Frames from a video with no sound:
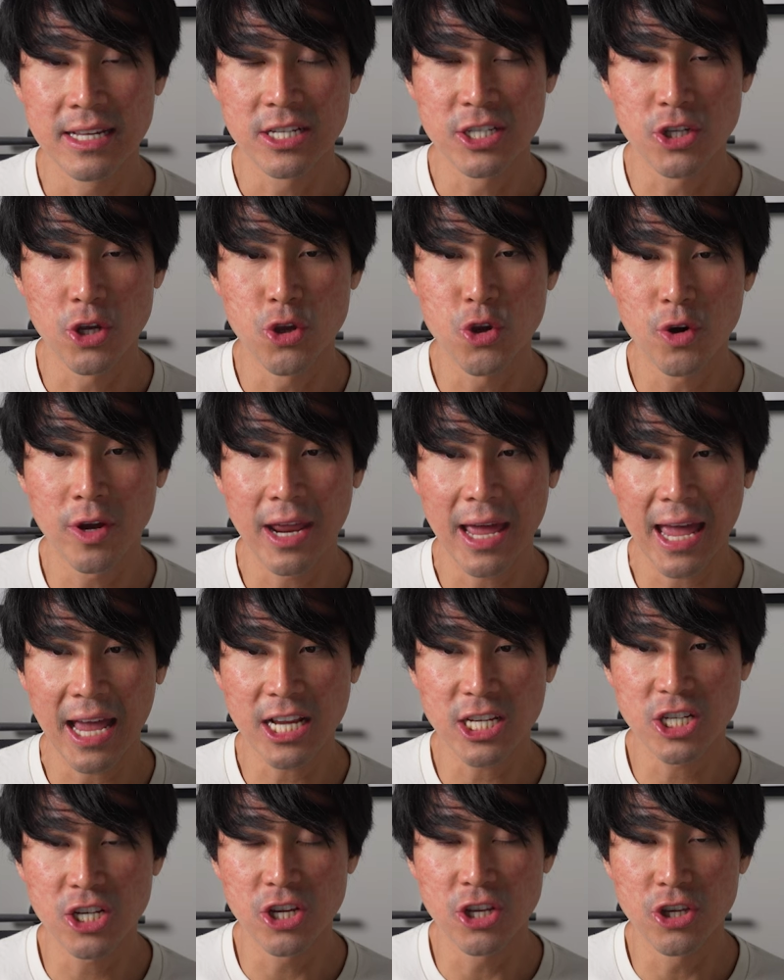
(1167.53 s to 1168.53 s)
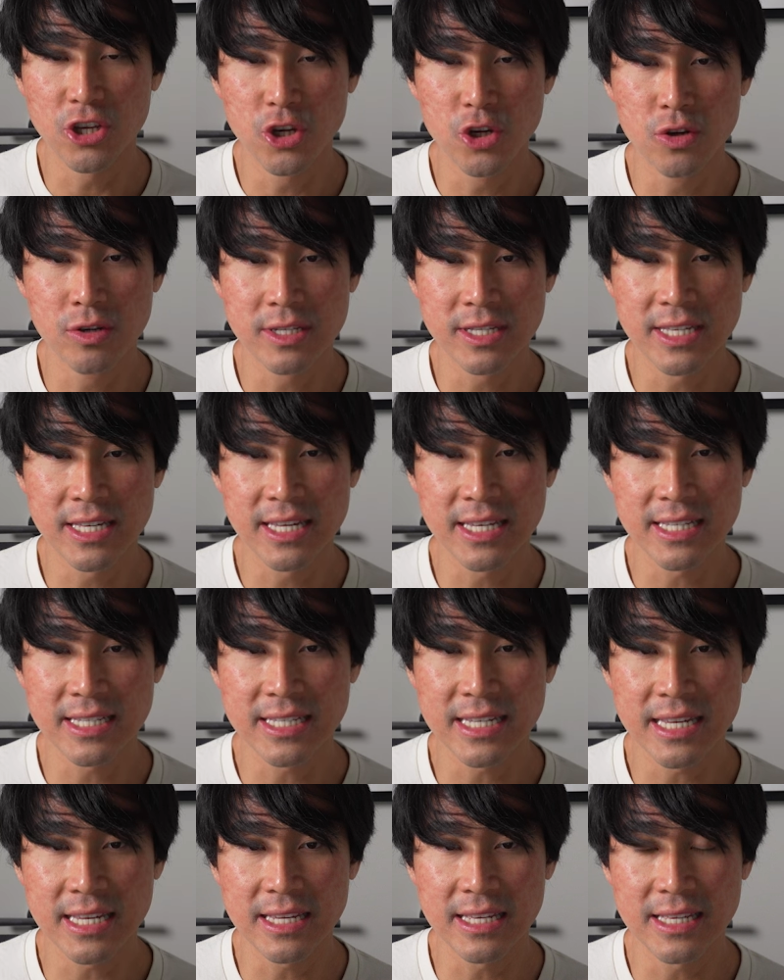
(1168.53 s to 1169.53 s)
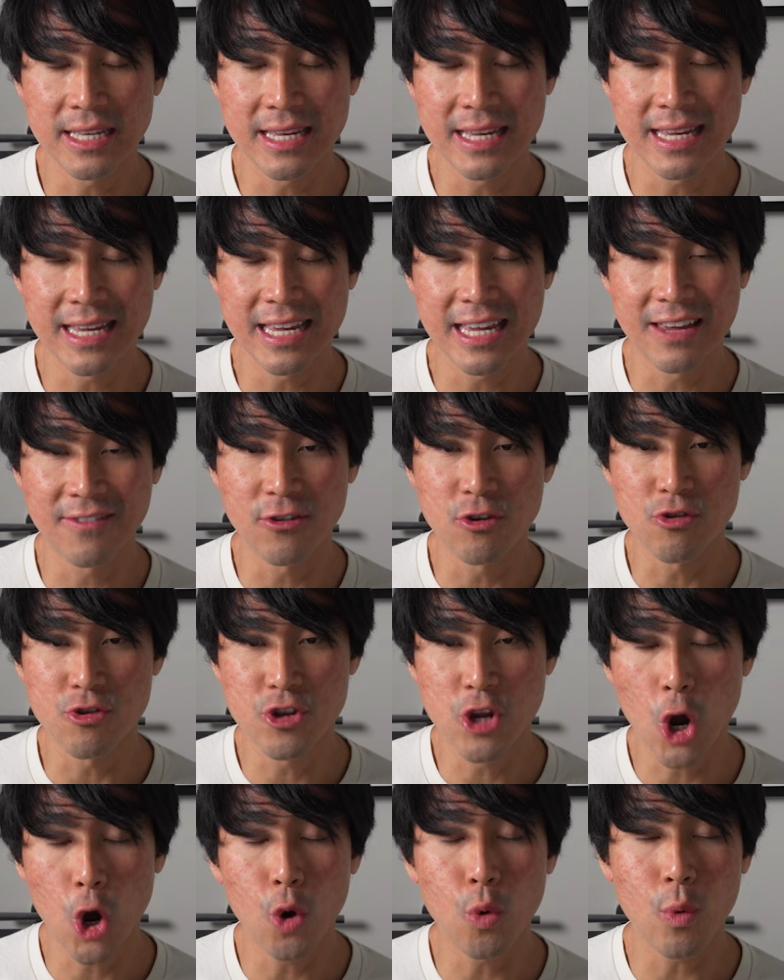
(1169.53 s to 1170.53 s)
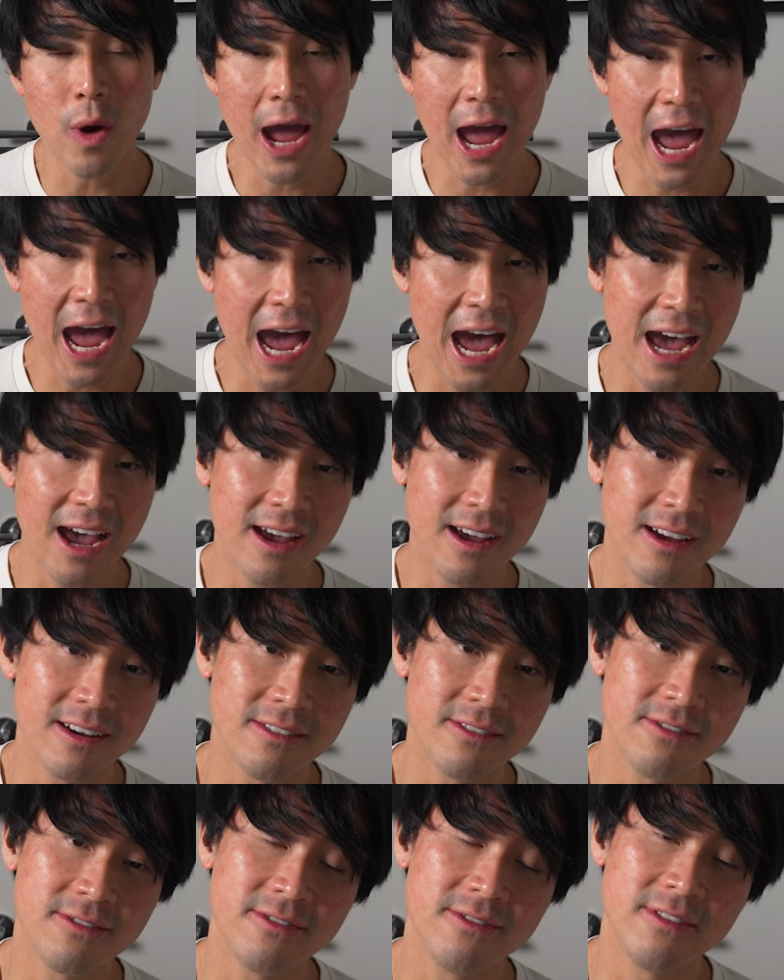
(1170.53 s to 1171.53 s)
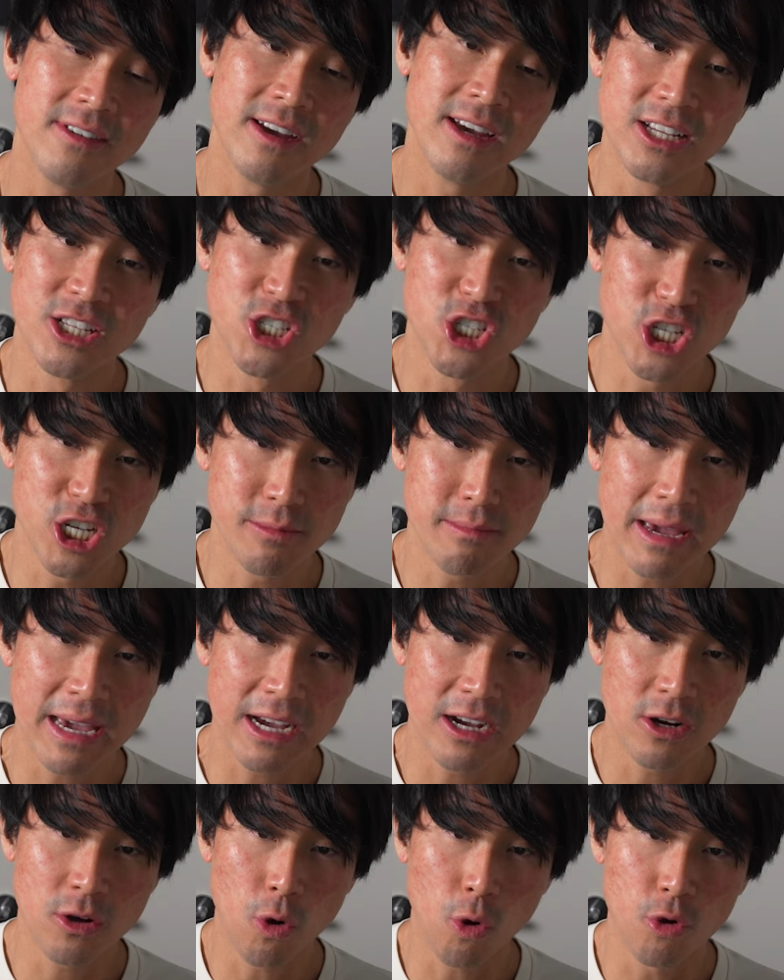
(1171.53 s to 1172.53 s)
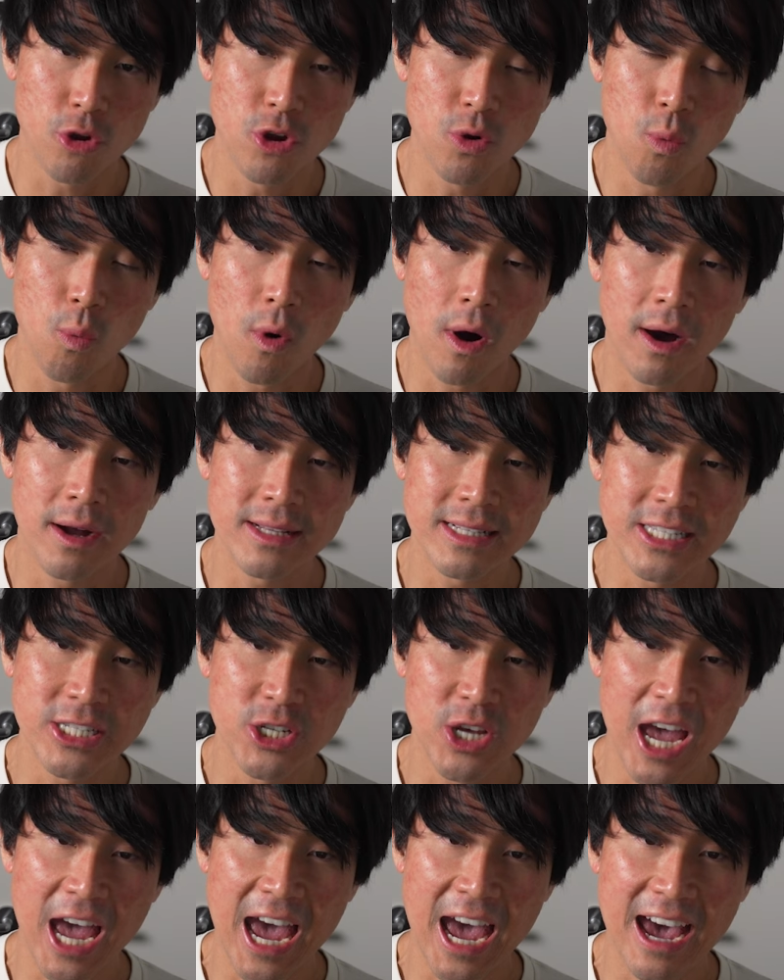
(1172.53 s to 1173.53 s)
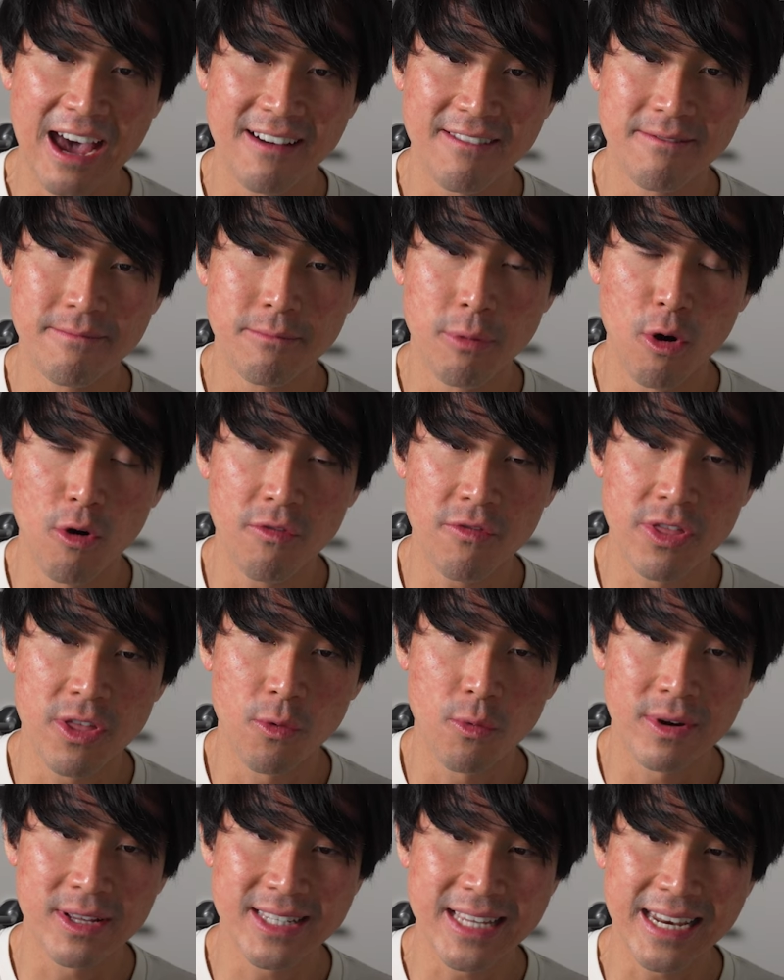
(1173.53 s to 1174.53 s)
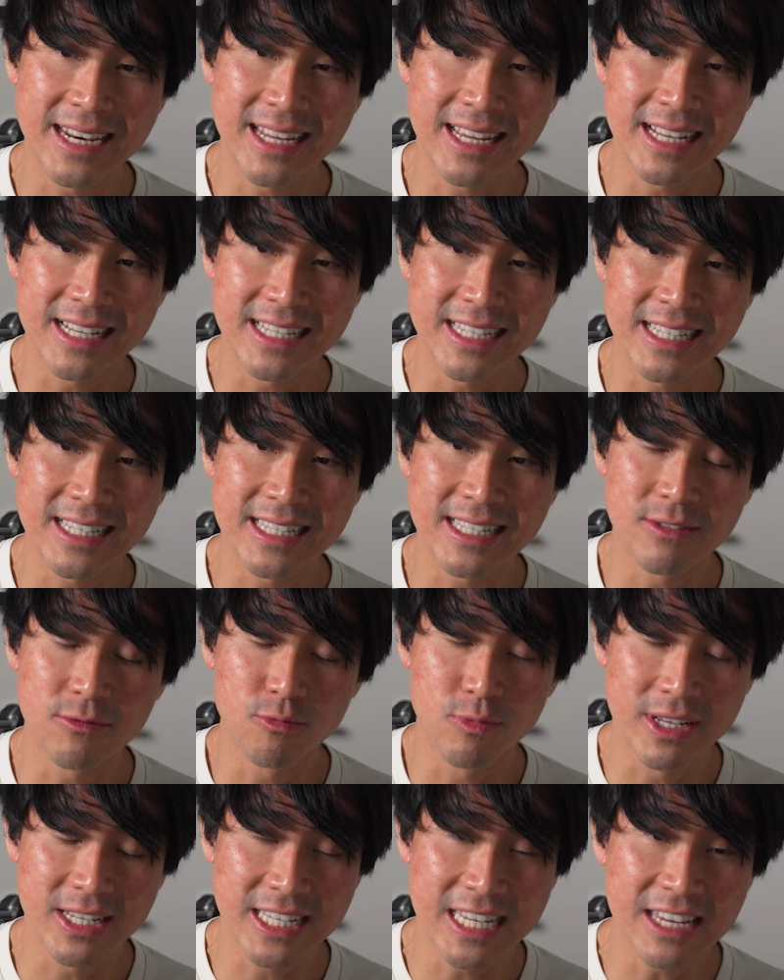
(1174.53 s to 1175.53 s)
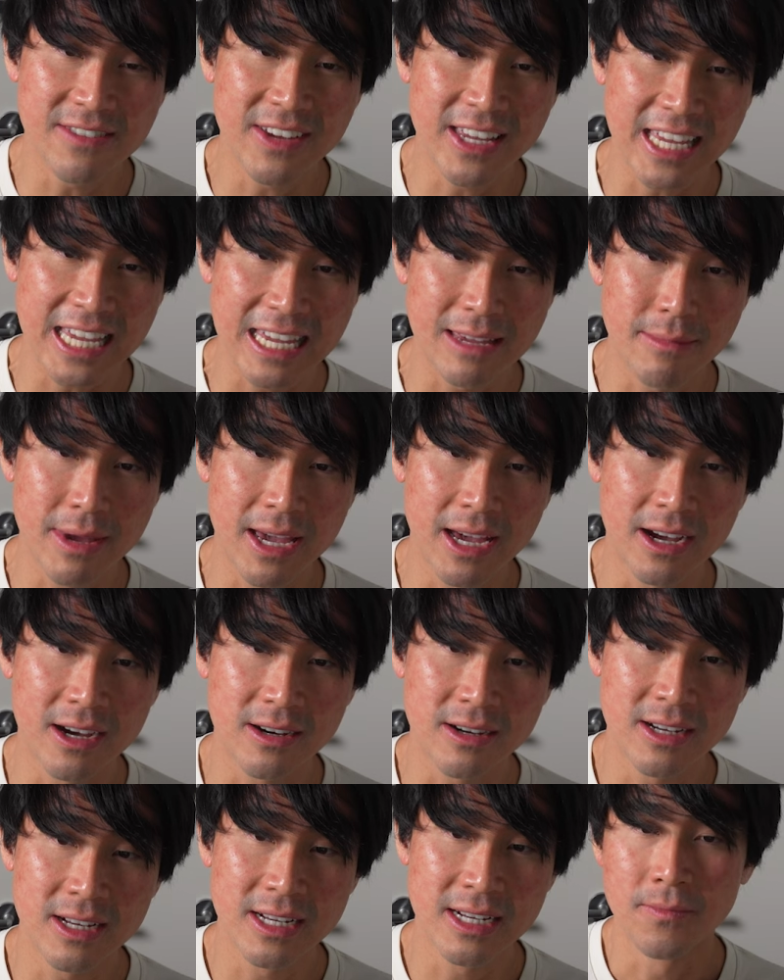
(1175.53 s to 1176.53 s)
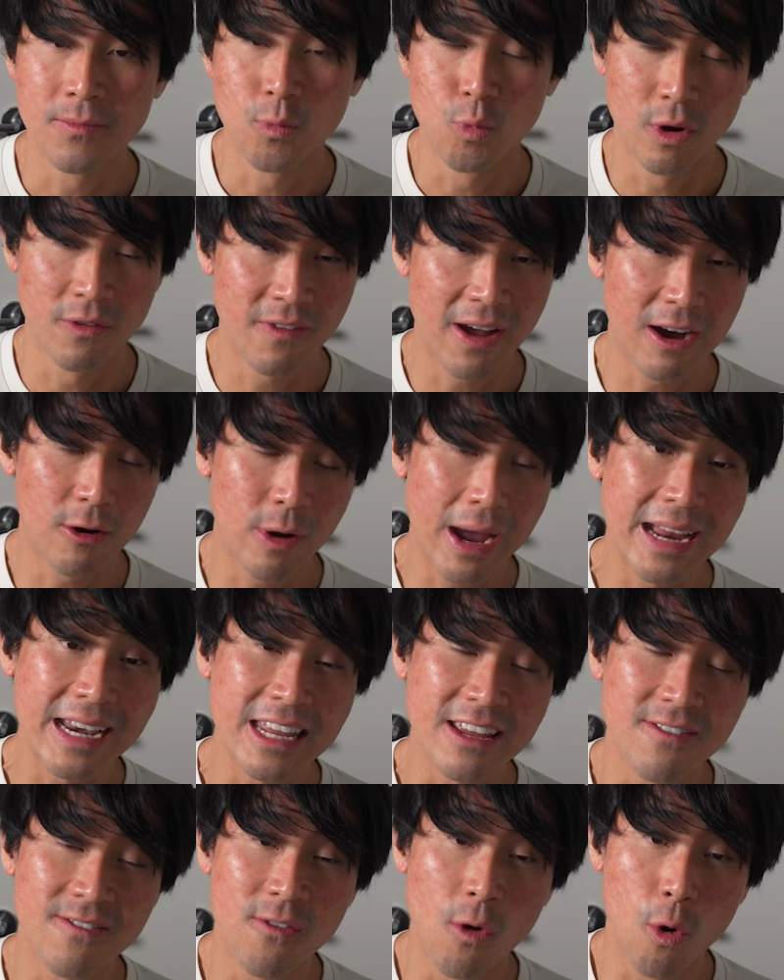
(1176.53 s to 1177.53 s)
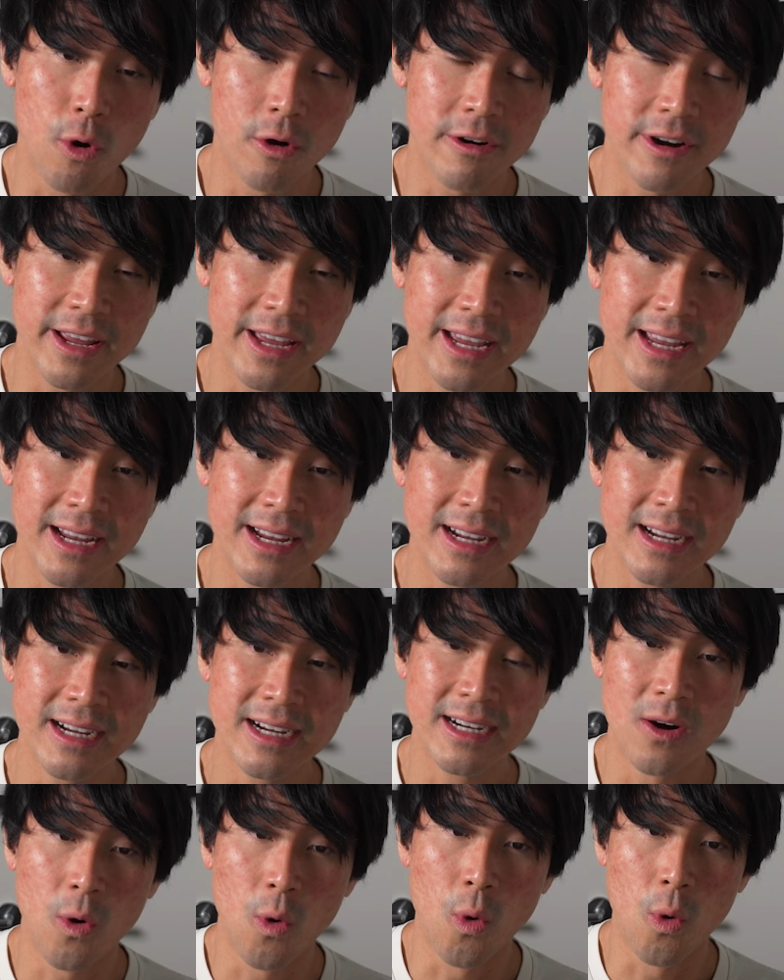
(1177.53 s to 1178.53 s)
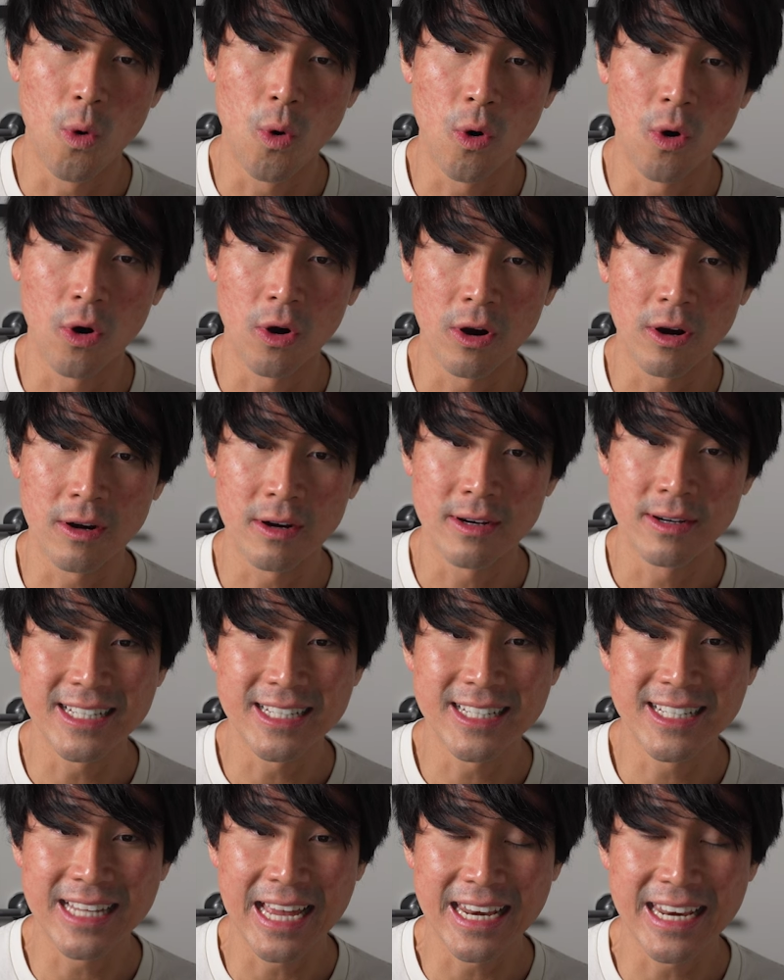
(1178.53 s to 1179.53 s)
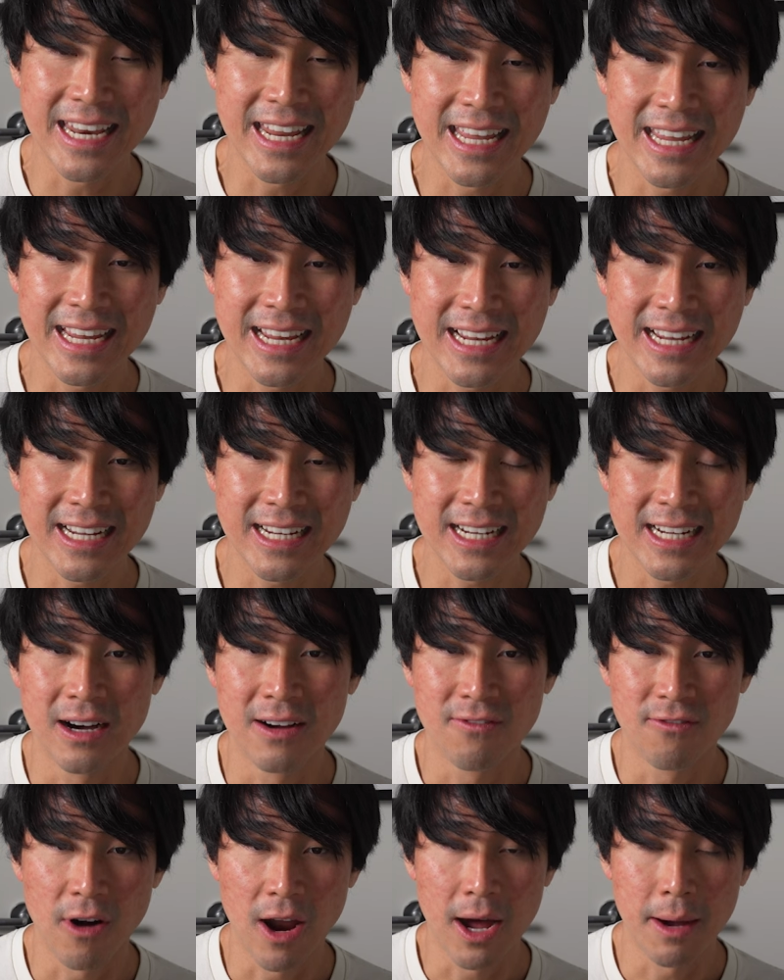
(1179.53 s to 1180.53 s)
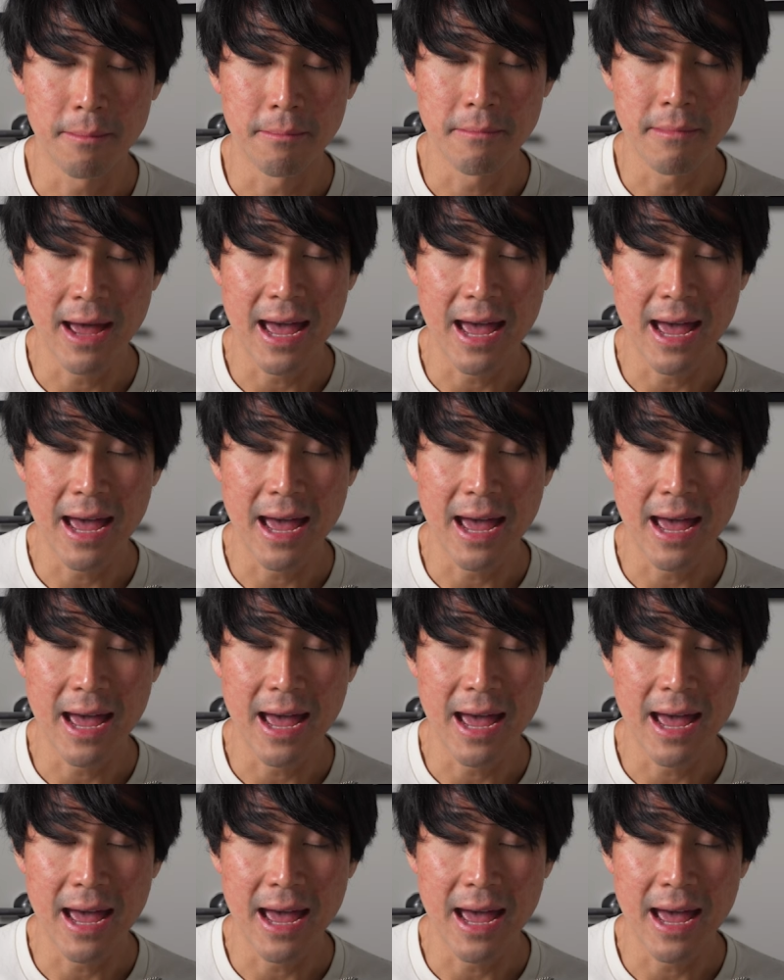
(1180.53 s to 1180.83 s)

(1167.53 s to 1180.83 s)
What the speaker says: So you can actually use this if you don't have Gmail, or you want to have both the sending and receiving email without any forwarding or sending from